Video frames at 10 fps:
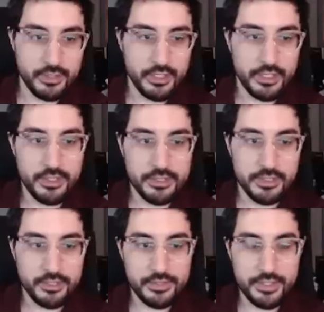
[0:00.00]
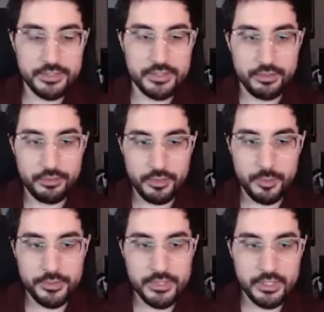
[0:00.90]
and this gives us
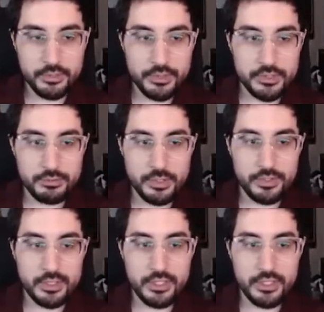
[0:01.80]
30% increased rarity